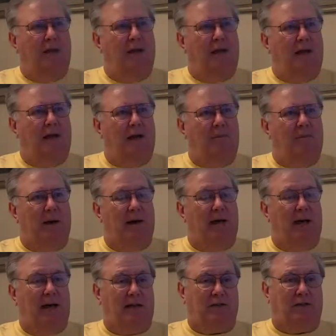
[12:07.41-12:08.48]
My
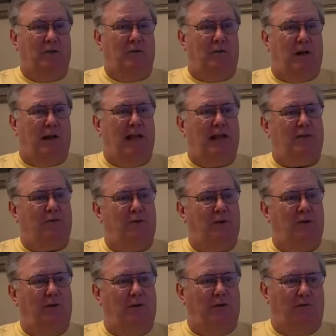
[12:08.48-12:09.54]
high school class
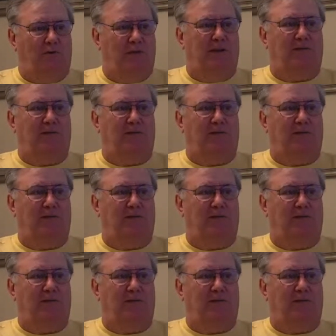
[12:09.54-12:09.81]
reunion,